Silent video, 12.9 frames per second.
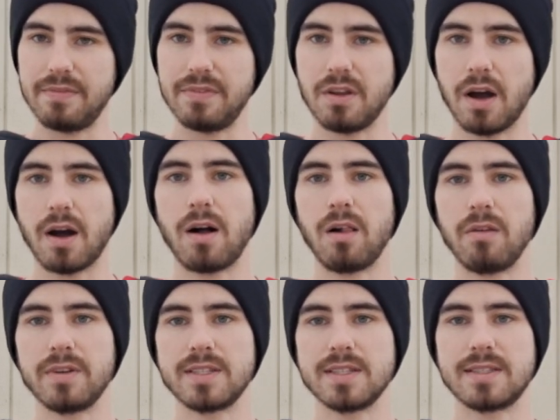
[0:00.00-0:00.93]
not all
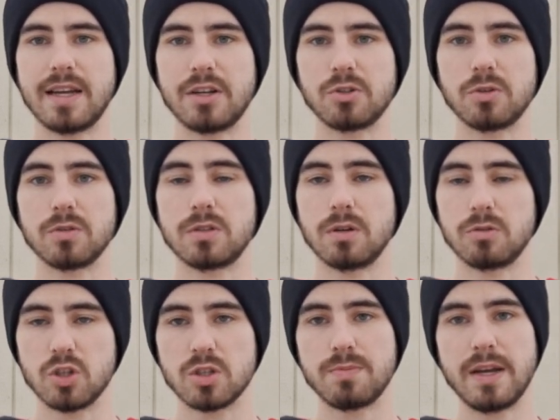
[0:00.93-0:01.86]
of it's essential. So
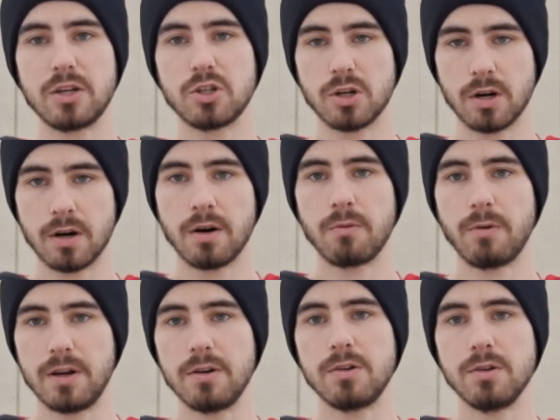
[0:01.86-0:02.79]
just make sure
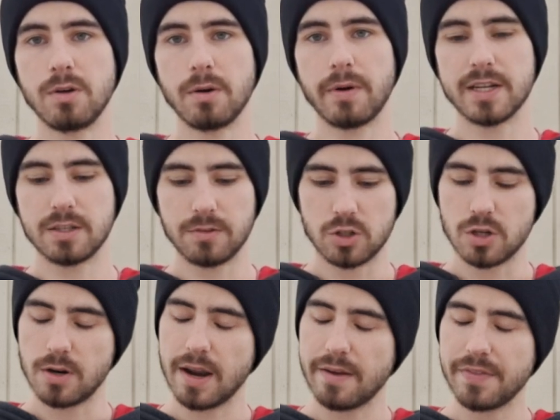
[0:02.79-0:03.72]
when you do go ice
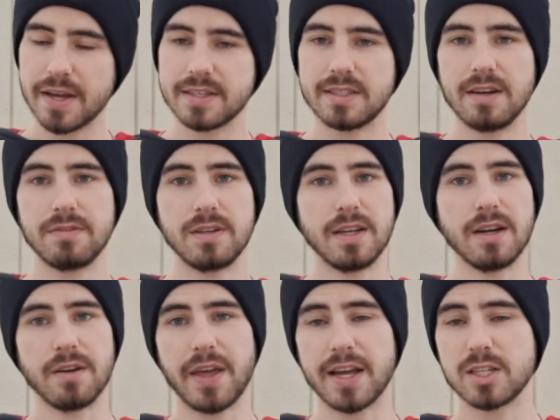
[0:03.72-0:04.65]
fishing, you have that safety
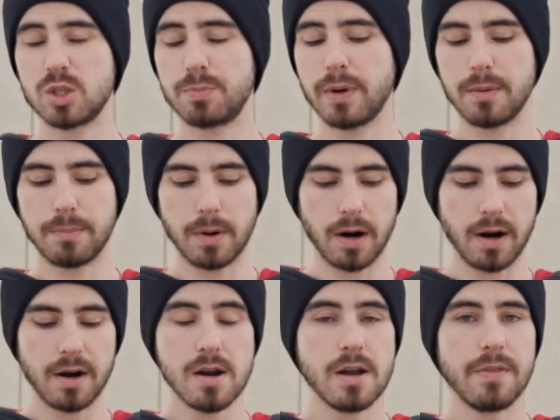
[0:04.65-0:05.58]
gear, that spud
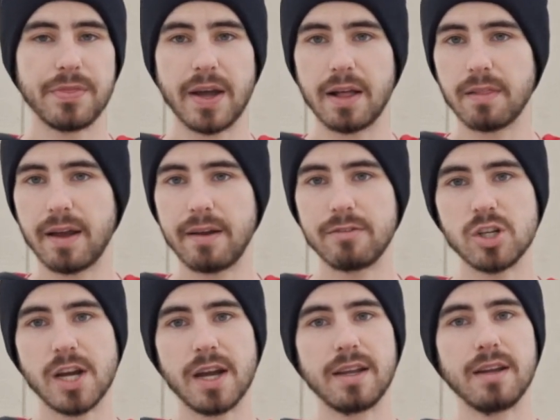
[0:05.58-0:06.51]
bar, that life
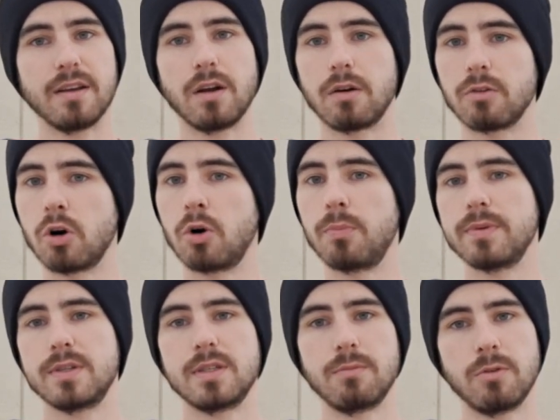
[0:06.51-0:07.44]
jacket, a
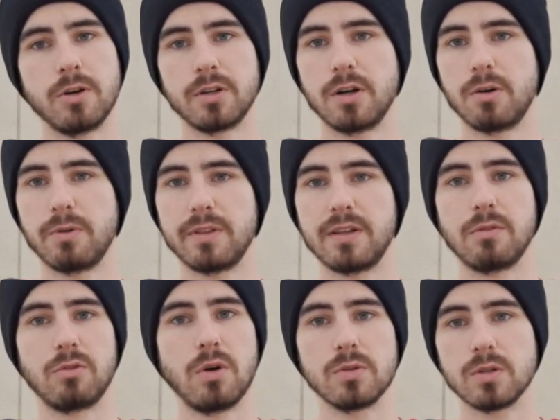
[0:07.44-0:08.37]
rope, someone to go with
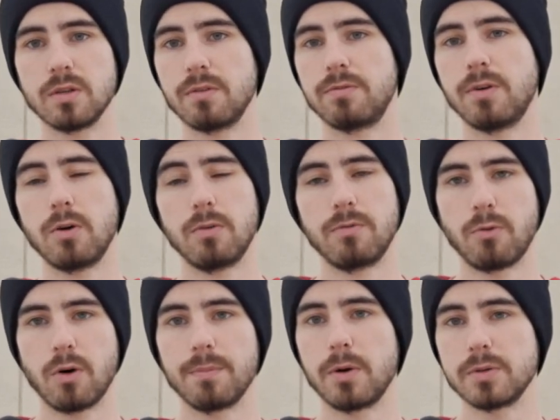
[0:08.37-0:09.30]
you. Those are the
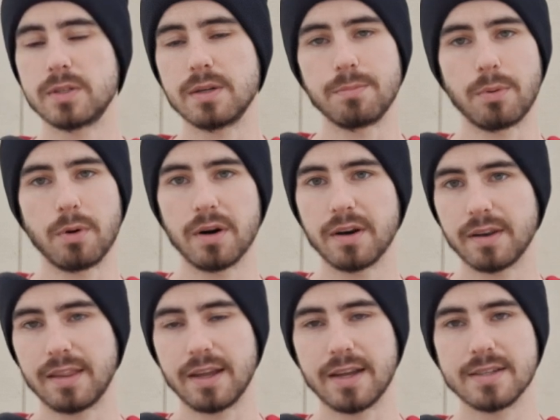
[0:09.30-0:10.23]
four most
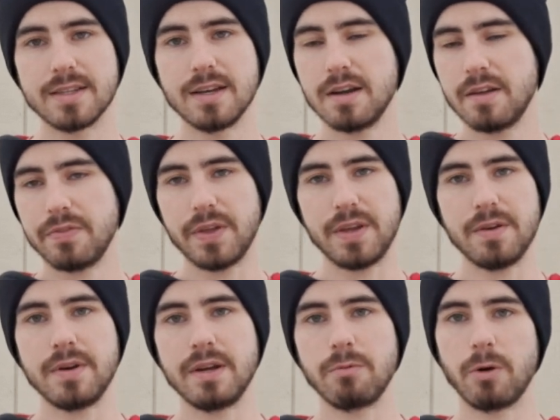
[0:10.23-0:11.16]
important things that
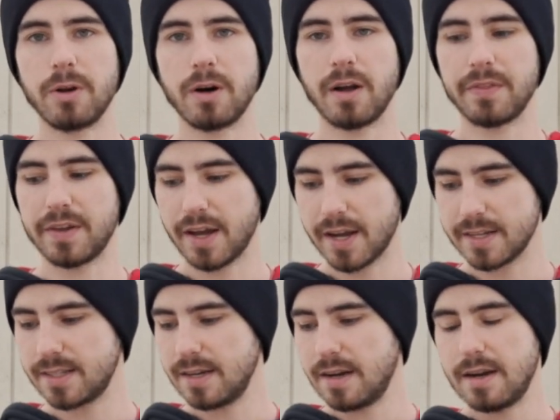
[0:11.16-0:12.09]
you need while you're on the
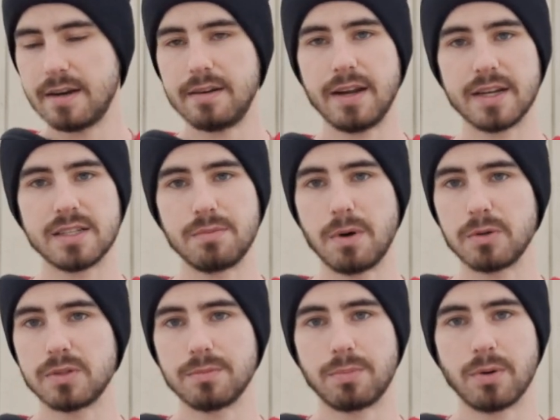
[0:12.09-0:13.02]
ice. Next
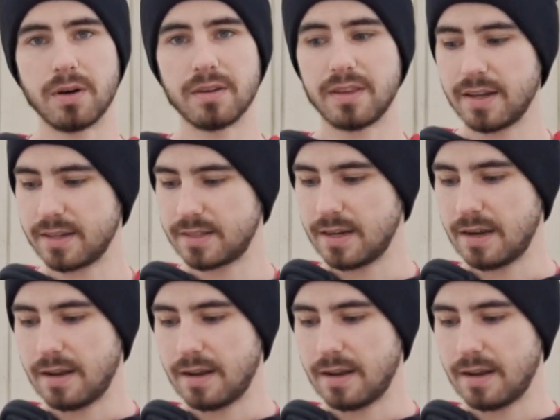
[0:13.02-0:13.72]
most important things